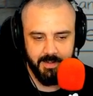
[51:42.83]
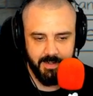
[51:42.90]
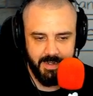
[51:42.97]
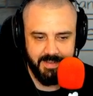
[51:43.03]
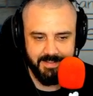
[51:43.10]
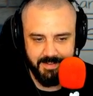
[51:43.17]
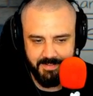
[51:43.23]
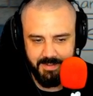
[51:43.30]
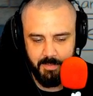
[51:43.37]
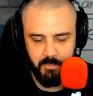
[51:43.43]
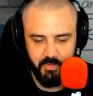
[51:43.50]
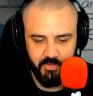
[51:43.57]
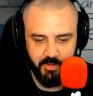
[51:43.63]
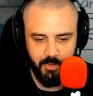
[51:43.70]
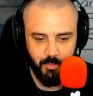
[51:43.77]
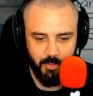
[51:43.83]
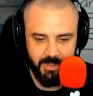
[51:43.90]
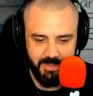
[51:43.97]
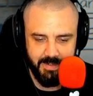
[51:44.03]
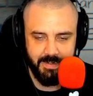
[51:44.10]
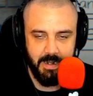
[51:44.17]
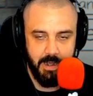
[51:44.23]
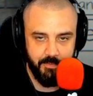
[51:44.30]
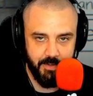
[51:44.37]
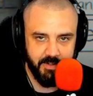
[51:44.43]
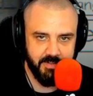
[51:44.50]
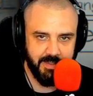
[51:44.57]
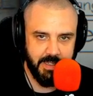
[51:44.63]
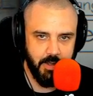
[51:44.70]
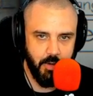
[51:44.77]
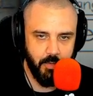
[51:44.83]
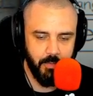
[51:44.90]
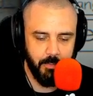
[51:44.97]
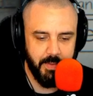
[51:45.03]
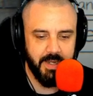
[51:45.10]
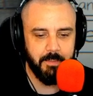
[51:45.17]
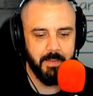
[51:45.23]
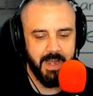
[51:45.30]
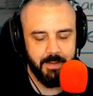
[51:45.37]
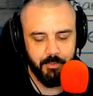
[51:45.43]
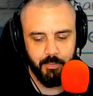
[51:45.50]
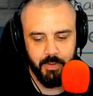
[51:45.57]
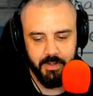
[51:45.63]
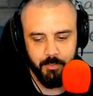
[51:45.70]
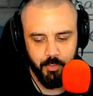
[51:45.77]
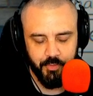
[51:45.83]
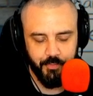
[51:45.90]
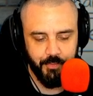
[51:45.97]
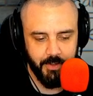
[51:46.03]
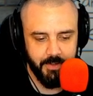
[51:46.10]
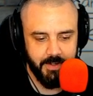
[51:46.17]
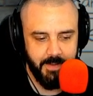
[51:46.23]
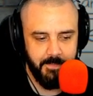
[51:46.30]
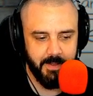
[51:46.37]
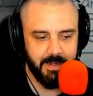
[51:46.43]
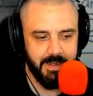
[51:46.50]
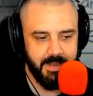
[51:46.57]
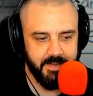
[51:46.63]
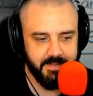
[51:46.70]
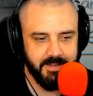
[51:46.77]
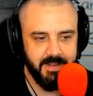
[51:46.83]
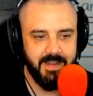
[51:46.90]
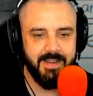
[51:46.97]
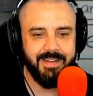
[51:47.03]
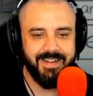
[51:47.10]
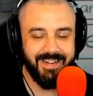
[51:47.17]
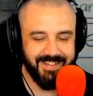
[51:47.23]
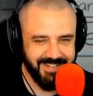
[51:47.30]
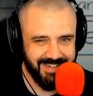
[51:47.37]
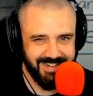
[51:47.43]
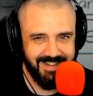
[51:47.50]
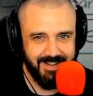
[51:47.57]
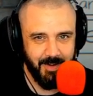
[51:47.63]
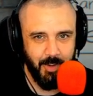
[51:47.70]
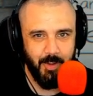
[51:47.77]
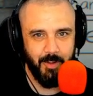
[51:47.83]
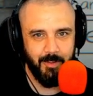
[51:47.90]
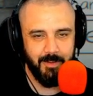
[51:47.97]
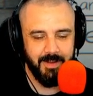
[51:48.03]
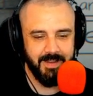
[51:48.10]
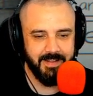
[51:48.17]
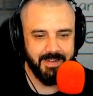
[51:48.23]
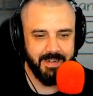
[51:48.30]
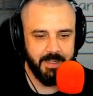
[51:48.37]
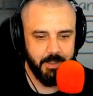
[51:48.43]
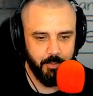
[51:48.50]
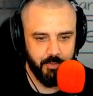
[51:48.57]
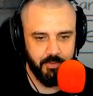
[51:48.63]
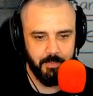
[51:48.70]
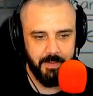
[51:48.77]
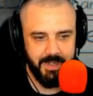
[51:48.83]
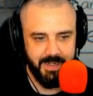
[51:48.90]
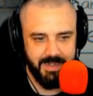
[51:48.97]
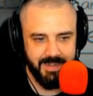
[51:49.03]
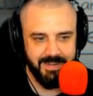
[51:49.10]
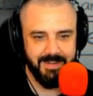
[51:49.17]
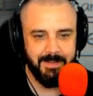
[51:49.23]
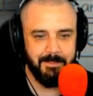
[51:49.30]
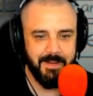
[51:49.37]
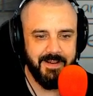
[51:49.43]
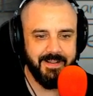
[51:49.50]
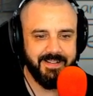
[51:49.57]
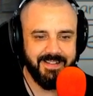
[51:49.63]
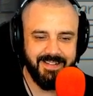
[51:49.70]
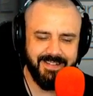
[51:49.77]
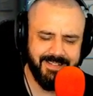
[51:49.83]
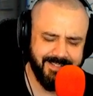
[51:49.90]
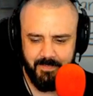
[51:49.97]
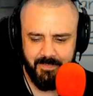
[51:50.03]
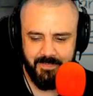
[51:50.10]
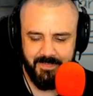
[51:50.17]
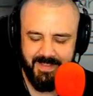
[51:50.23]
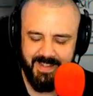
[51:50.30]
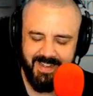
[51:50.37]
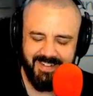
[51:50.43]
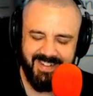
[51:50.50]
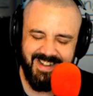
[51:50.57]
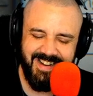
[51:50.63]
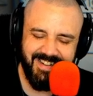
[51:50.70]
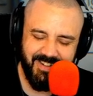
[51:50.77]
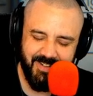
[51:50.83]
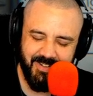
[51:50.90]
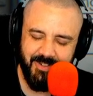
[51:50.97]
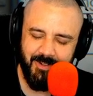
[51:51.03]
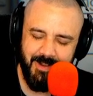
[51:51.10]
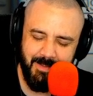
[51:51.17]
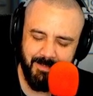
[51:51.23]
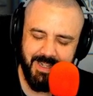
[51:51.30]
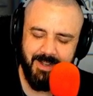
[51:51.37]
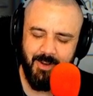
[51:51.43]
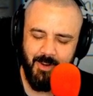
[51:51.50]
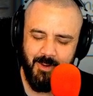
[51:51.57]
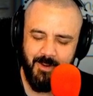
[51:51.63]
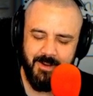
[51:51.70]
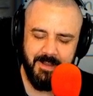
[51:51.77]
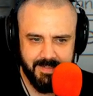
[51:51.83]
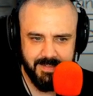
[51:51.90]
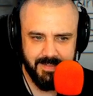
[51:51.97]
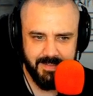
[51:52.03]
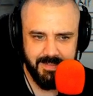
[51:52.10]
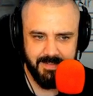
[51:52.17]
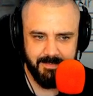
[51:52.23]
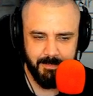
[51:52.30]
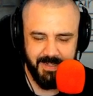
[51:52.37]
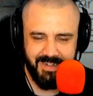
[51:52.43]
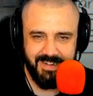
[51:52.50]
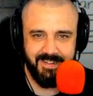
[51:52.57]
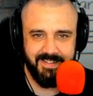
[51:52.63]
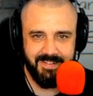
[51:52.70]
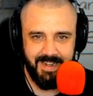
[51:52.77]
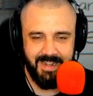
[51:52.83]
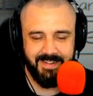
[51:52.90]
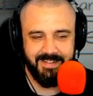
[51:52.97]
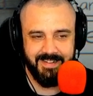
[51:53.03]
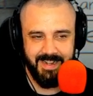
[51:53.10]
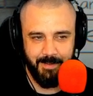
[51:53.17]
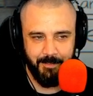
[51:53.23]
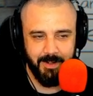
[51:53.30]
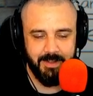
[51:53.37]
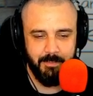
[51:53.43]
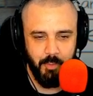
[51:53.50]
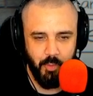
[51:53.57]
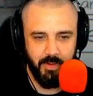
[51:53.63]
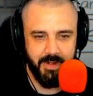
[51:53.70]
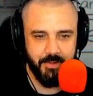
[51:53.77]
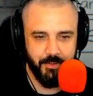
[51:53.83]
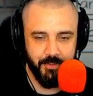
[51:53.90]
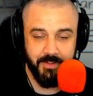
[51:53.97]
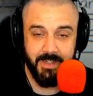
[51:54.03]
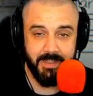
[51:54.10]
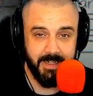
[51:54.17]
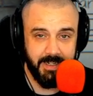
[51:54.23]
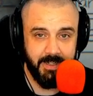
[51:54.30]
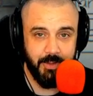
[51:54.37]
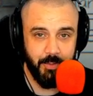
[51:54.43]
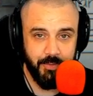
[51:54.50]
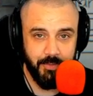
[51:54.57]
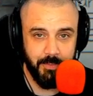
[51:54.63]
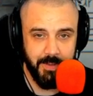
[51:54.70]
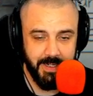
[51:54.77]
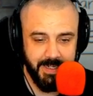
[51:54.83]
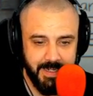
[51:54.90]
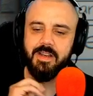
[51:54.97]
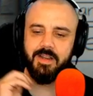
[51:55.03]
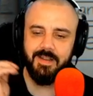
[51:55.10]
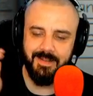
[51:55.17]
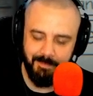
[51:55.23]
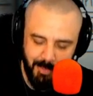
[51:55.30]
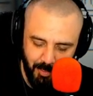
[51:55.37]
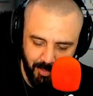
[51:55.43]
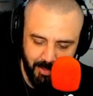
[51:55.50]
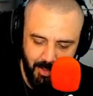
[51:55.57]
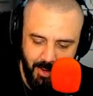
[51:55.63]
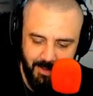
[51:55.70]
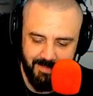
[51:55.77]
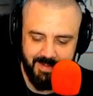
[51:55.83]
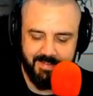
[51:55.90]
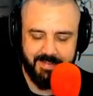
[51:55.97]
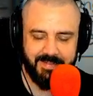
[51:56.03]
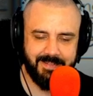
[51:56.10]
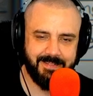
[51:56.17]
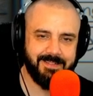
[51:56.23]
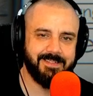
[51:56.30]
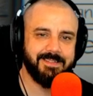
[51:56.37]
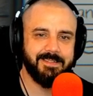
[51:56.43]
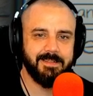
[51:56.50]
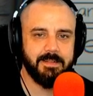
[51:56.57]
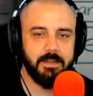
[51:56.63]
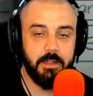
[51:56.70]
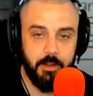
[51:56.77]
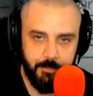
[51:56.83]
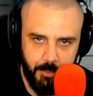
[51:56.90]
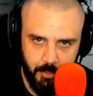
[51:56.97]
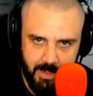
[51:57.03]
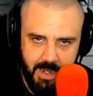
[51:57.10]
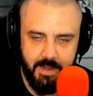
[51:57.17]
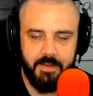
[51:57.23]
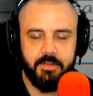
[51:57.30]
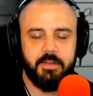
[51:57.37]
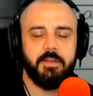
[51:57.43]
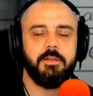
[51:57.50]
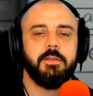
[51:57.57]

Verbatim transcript: In this episode, we did obviously all the big maps, but it was fun nonetheless. It is a lot harder than it used to be, but not not extremely hard, but it is it's definitely more interesting than it used to be. But regardless, love you guys.